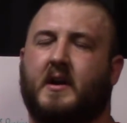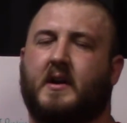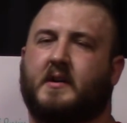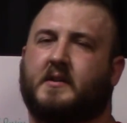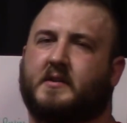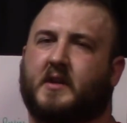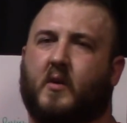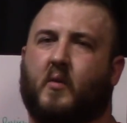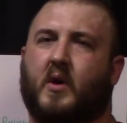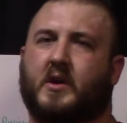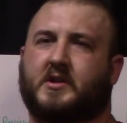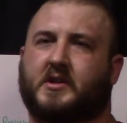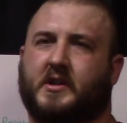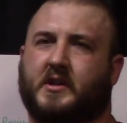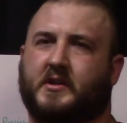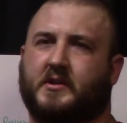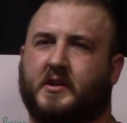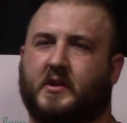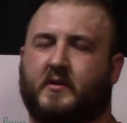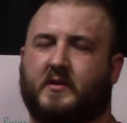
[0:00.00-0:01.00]
So what you
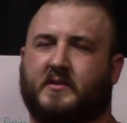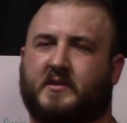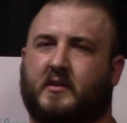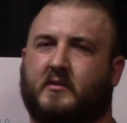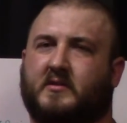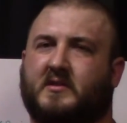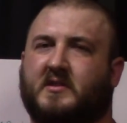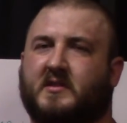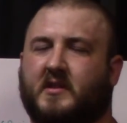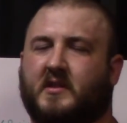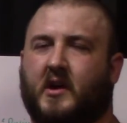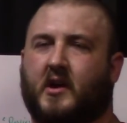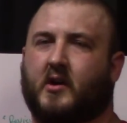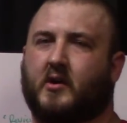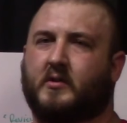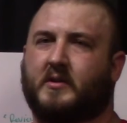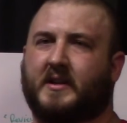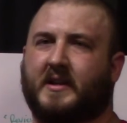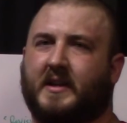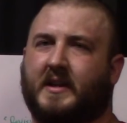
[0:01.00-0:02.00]
can do is those
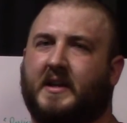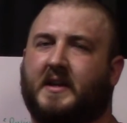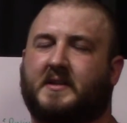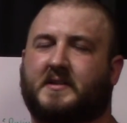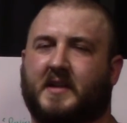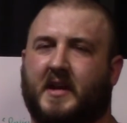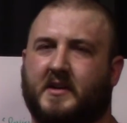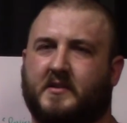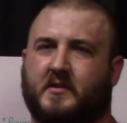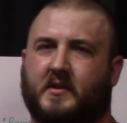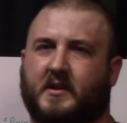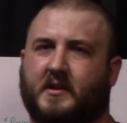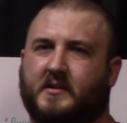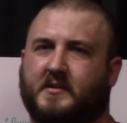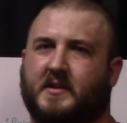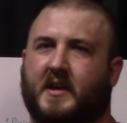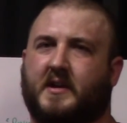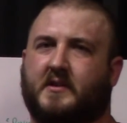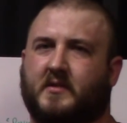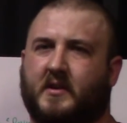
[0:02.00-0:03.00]
slowed eccentric,
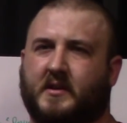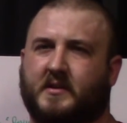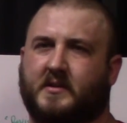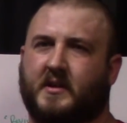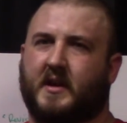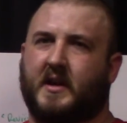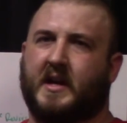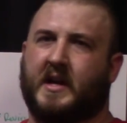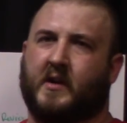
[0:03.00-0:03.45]
concentrics,